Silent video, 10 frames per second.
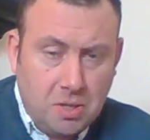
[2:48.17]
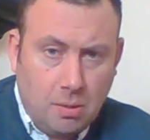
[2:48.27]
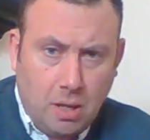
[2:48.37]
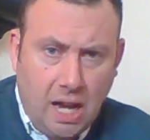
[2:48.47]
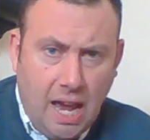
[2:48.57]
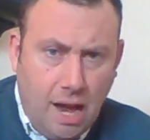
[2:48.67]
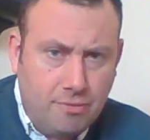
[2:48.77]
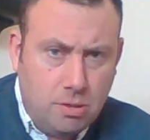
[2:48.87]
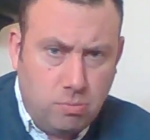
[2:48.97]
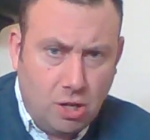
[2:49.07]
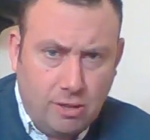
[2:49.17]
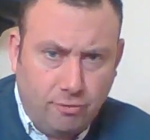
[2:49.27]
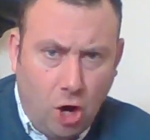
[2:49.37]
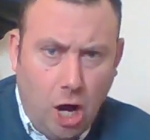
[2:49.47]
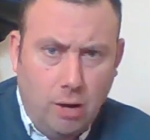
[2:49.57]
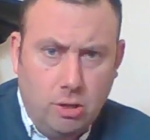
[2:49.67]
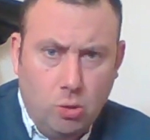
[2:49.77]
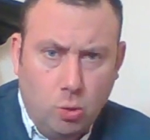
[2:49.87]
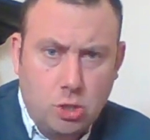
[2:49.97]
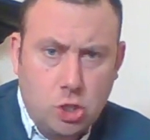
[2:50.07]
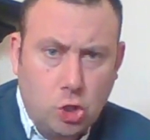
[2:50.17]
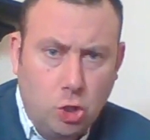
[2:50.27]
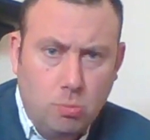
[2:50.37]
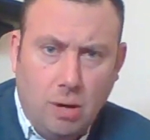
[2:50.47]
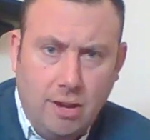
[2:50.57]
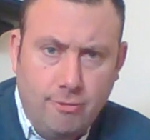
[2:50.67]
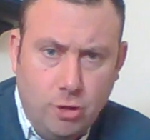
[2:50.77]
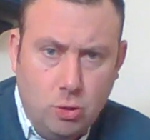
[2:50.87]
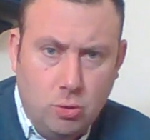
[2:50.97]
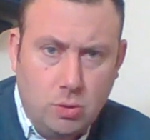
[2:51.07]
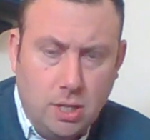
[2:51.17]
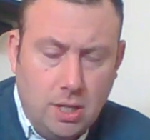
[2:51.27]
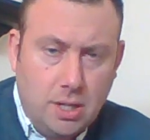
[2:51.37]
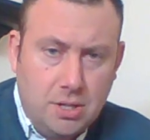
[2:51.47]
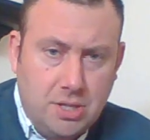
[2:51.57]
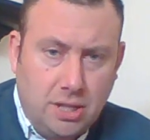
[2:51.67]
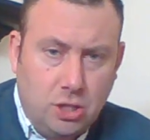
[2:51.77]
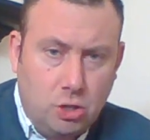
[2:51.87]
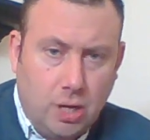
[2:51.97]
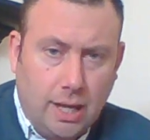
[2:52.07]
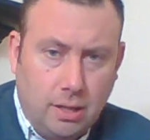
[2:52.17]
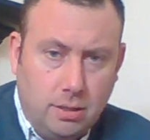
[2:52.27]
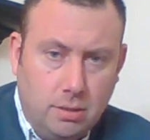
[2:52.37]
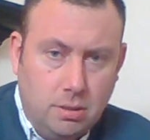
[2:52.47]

But I have to breathe fire in order to cook my food, said the dragon.